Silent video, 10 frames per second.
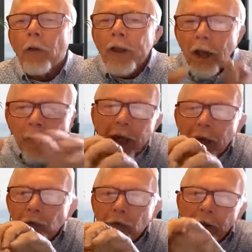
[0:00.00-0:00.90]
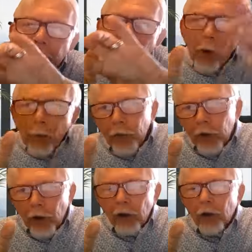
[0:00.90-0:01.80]
If, on the other hand,
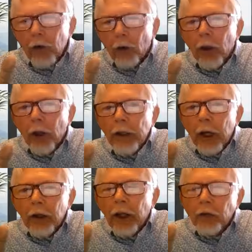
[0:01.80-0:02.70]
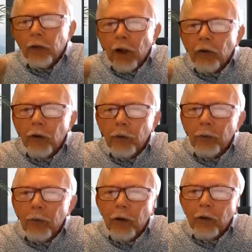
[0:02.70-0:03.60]
right the opposite, and
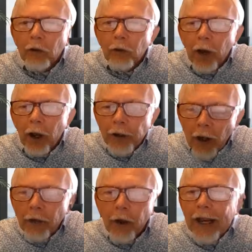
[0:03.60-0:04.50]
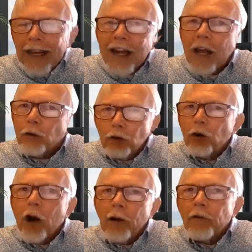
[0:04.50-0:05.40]
it's another
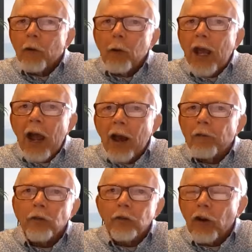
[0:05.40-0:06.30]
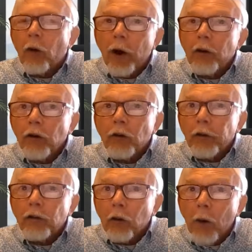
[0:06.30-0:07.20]
innate drive that we have to
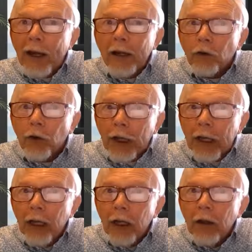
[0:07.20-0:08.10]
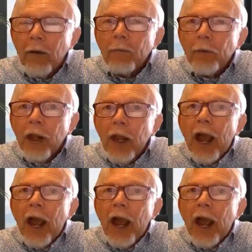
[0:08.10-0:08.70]
show our individuality.